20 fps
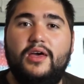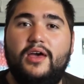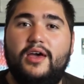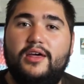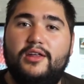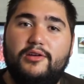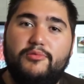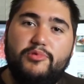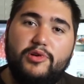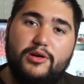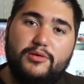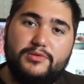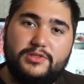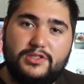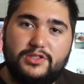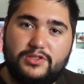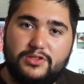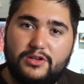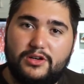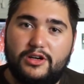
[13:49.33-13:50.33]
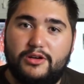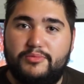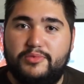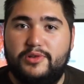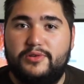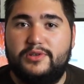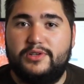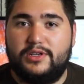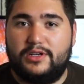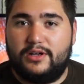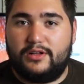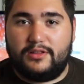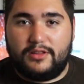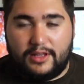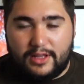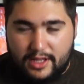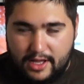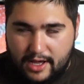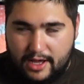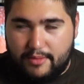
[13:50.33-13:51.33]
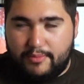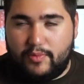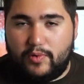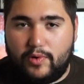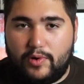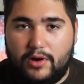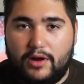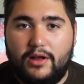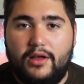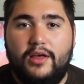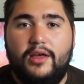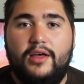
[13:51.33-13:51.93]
And I promise to start uploading a lot more.